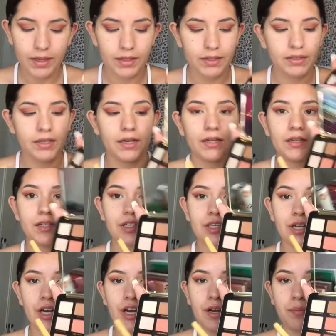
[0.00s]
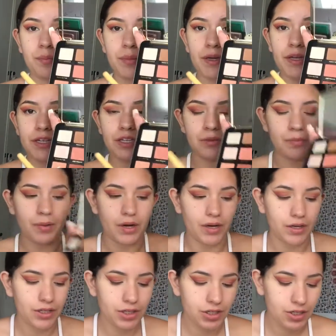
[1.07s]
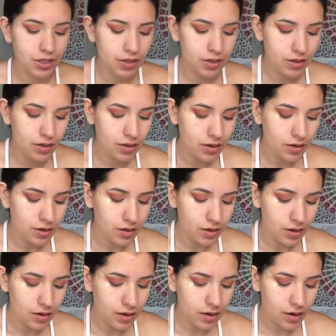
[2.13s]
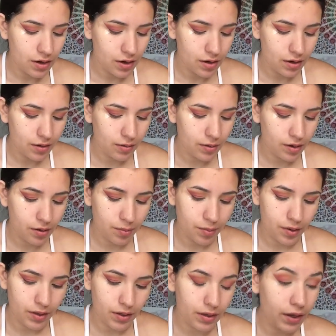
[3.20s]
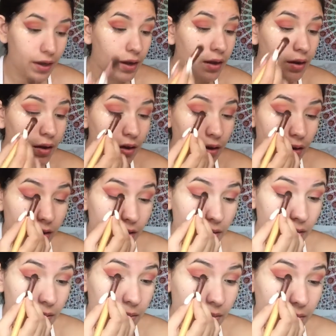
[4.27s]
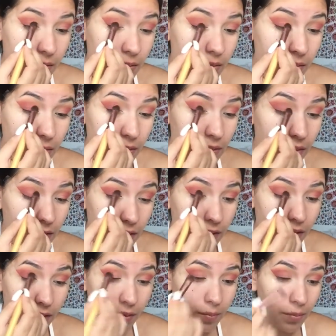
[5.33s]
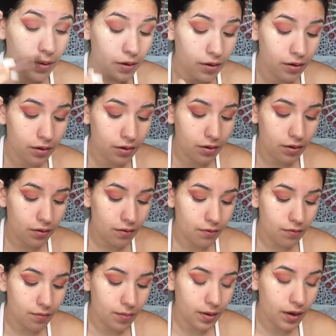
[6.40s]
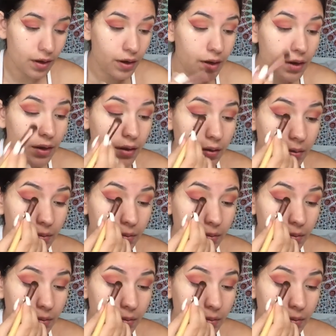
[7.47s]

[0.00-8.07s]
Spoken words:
and take the shade Peach Punch, and I'm gonna put that on the inner part of my eye.